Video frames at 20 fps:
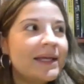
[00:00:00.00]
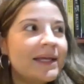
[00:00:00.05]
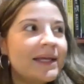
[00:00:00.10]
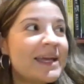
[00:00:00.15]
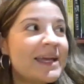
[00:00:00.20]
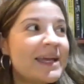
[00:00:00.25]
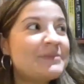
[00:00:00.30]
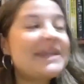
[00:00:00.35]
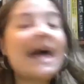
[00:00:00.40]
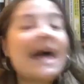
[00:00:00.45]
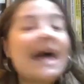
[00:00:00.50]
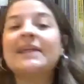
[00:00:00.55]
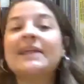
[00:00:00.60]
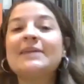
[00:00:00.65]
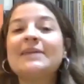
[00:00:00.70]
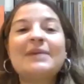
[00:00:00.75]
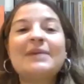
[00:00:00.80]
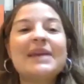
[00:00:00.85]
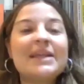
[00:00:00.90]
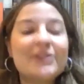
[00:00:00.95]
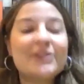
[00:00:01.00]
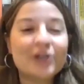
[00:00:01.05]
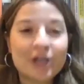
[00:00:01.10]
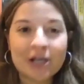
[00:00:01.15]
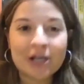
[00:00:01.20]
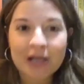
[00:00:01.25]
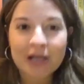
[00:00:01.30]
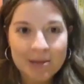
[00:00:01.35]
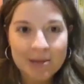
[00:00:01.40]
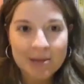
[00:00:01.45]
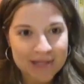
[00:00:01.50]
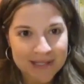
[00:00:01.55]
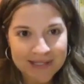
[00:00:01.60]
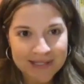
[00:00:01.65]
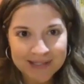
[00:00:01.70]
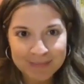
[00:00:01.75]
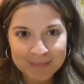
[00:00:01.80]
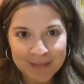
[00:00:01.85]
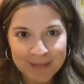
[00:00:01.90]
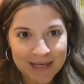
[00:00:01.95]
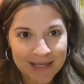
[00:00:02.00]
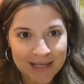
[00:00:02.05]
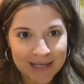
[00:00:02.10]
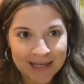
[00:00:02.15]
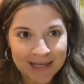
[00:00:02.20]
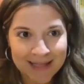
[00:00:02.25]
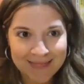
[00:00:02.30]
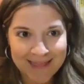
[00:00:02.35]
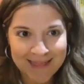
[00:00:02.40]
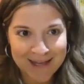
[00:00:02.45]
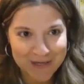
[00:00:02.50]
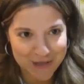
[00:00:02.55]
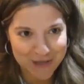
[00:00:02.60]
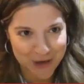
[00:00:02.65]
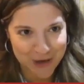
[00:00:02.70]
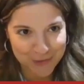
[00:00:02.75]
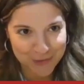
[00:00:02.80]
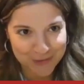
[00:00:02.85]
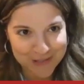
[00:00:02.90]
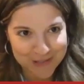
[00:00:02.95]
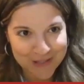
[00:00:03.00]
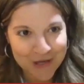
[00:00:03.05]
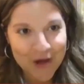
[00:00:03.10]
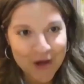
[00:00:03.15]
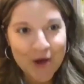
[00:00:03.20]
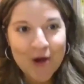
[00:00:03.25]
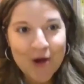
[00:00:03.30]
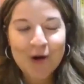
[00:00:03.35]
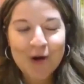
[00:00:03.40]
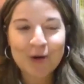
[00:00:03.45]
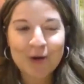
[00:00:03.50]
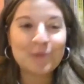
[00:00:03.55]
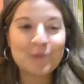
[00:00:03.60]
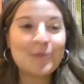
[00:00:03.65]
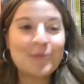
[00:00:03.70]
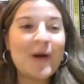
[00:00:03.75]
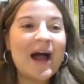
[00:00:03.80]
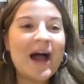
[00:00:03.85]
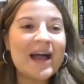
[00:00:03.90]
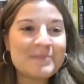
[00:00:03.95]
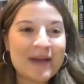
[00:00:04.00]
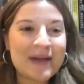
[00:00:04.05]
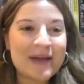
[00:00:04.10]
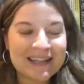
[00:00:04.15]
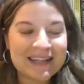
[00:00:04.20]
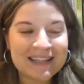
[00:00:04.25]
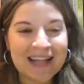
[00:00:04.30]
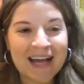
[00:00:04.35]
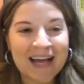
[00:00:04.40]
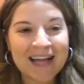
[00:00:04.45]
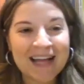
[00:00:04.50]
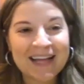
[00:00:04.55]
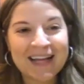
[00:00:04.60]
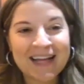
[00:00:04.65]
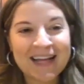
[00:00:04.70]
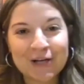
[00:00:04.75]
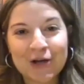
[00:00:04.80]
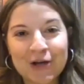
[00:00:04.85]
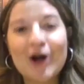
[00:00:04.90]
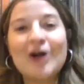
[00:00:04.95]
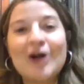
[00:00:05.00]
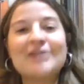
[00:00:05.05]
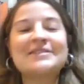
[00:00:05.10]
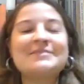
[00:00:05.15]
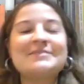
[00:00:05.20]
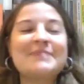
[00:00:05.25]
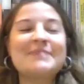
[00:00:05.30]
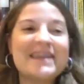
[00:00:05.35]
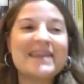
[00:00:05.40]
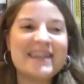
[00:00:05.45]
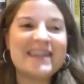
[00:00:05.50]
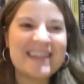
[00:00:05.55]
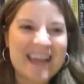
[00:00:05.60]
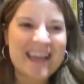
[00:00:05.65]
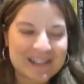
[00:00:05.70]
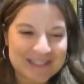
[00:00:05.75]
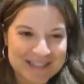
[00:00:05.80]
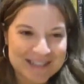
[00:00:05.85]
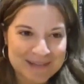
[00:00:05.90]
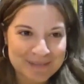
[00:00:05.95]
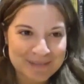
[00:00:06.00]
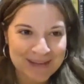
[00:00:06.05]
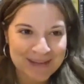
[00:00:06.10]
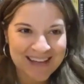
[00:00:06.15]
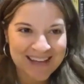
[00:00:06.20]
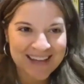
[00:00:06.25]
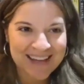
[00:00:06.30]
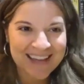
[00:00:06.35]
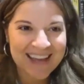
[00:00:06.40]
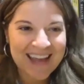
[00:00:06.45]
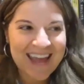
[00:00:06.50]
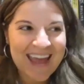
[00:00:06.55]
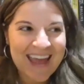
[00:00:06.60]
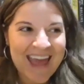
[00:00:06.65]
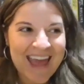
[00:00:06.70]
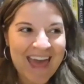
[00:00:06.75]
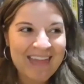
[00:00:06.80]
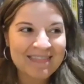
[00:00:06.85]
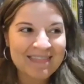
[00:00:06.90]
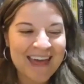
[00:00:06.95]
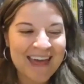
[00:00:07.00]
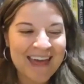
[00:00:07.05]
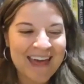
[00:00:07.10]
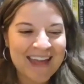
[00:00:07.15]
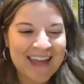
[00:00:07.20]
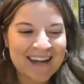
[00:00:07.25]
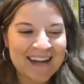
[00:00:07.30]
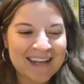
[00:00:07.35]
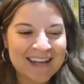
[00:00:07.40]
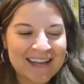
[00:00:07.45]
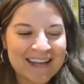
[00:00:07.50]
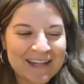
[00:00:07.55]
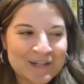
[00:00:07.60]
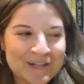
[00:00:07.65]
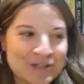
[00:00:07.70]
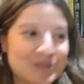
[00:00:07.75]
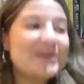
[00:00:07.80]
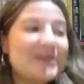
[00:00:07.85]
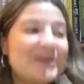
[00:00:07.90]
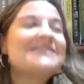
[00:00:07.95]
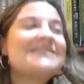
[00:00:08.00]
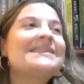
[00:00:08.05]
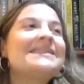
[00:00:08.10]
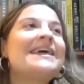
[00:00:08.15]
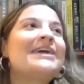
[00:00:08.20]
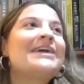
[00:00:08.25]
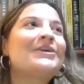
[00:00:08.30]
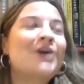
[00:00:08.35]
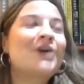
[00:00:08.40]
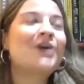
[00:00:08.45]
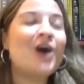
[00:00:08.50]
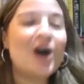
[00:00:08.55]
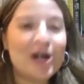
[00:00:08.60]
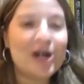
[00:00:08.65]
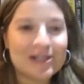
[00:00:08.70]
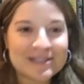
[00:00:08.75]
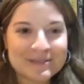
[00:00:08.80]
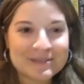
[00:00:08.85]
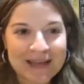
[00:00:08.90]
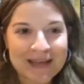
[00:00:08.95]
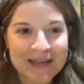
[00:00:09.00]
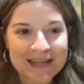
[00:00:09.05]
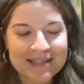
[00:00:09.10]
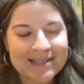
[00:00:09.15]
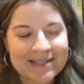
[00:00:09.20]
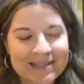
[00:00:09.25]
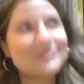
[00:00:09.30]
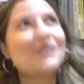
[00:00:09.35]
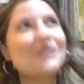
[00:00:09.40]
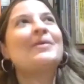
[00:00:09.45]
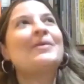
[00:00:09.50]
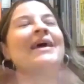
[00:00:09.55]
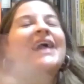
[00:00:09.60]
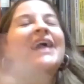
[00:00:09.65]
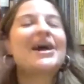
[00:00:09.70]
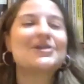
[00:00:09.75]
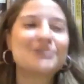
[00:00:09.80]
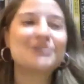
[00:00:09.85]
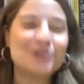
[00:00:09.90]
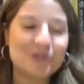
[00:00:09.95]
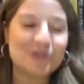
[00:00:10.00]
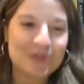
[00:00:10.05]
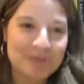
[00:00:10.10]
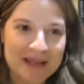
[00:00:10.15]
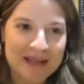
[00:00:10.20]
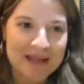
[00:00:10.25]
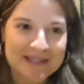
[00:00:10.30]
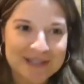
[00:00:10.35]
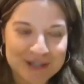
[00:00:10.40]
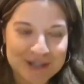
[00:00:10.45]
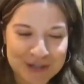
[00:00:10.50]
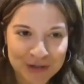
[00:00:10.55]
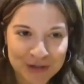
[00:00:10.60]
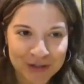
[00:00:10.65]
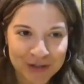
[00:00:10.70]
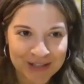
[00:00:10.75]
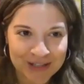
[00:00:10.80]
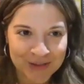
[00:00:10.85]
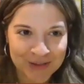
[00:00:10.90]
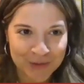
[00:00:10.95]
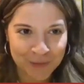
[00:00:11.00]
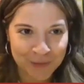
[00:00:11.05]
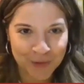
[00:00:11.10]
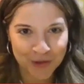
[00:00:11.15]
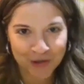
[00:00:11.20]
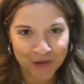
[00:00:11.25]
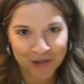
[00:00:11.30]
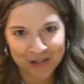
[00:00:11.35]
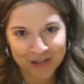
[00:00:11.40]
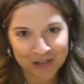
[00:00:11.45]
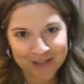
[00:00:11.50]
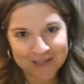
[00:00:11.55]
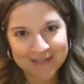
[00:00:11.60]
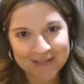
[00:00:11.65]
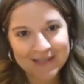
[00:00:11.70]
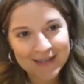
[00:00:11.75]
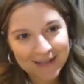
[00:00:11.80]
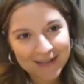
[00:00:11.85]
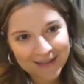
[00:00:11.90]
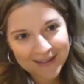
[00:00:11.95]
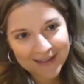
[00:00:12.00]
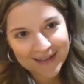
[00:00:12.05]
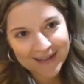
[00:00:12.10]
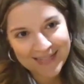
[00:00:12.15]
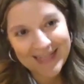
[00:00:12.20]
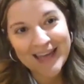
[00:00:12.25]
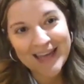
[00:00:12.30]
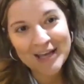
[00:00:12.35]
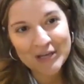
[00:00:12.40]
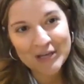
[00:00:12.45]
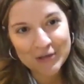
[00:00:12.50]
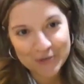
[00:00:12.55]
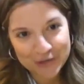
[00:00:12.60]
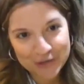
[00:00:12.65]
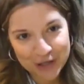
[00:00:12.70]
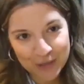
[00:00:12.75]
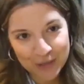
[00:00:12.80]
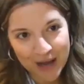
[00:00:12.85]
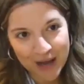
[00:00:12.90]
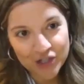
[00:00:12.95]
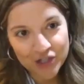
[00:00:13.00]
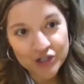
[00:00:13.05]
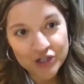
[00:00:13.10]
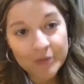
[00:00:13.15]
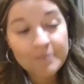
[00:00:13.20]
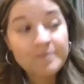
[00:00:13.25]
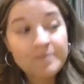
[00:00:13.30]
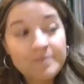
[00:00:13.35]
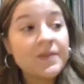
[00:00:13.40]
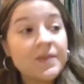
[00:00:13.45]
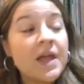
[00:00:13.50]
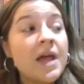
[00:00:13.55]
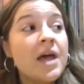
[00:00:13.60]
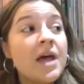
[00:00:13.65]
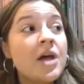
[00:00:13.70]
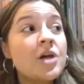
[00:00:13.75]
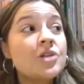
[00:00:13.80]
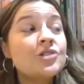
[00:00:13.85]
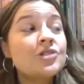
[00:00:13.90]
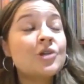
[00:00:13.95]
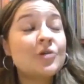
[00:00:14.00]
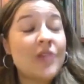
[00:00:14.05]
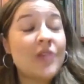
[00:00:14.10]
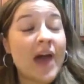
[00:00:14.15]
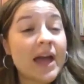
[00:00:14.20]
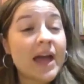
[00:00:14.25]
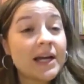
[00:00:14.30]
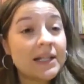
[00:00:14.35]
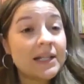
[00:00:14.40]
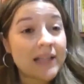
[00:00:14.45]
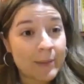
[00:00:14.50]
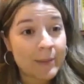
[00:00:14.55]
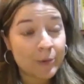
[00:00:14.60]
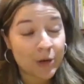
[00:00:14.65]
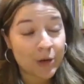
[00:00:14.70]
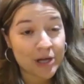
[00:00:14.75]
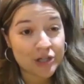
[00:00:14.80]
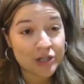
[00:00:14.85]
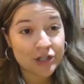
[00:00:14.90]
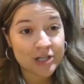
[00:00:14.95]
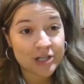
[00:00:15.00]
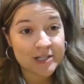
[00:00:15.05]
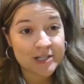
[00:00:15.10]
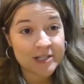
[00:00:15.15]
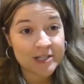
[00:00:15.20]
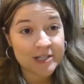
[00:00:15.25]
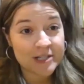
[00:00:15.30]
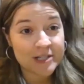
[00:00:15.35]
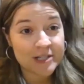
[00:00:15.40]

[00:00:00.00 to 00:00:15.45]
keeps telling me they're going to come to this meeting and they don't, or why my client calls me and yells at me and then 2 days later calls me and says, oh my gosh, you're the best attorney in the world. Thank you so much. So that collaboration is